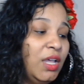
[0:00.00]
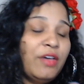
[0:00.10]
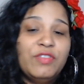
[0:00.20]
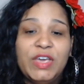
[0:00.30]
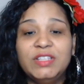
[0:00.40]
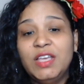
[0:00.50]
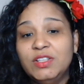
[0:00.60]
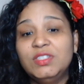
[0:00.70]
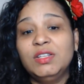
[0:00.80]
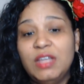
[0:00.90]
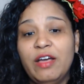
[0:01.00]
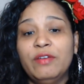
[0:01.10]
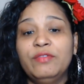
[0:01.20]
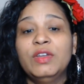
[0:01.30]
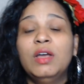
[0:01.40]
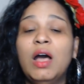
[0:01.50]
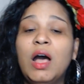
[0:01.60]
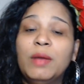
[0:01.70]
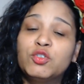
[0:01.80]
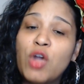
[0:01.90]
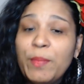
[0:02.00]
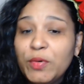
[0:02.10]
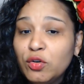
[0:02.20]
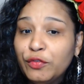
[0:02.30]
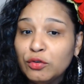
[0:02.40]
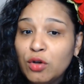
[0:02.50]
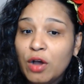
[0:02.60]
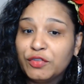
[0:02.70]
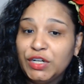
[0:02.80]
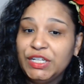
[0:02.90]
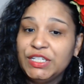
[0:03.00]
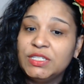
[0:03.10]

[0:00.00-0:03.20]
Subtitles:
they tend to love tropical fruit offerings.